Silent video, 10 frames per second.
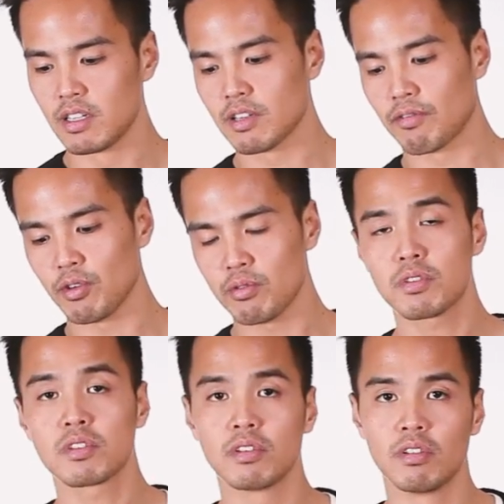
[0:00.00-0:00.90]

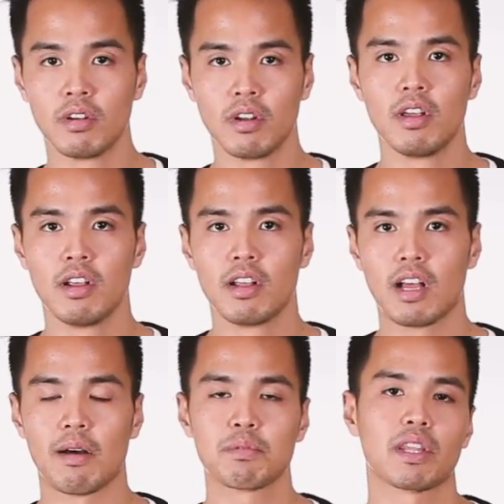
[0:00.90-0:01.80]
diffused.
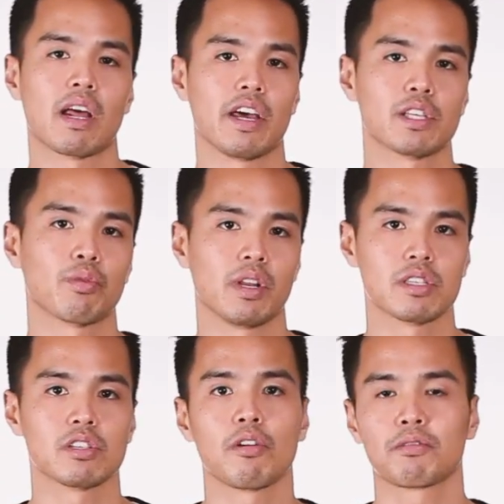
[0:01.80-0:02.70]
So that light's really
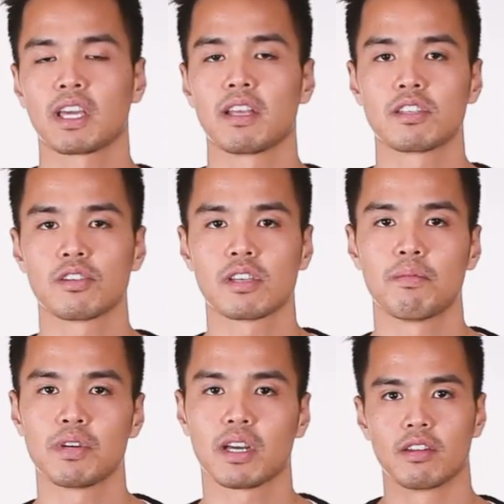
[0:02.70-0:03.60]
soft against your
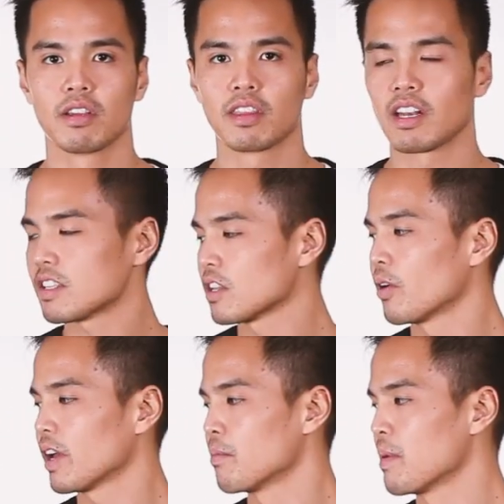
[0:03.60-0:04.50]
subject. Now let's
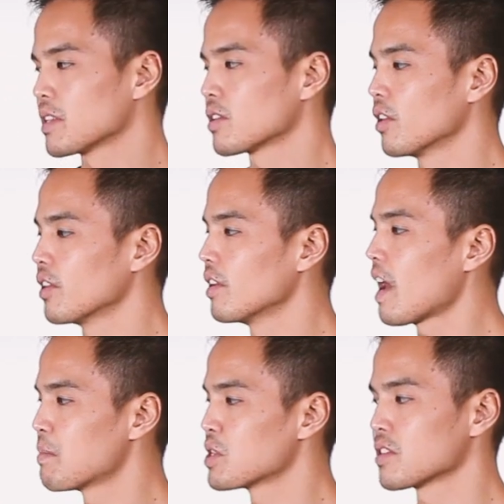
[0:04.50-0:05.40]
go ahead and mount it on the
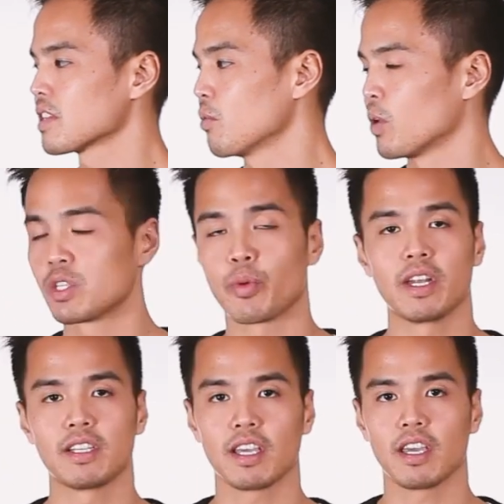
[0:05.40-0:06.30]
Aputure
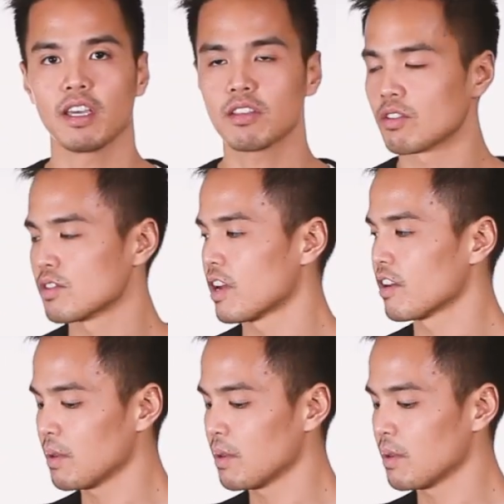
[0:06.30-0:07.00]
C120D here to the side of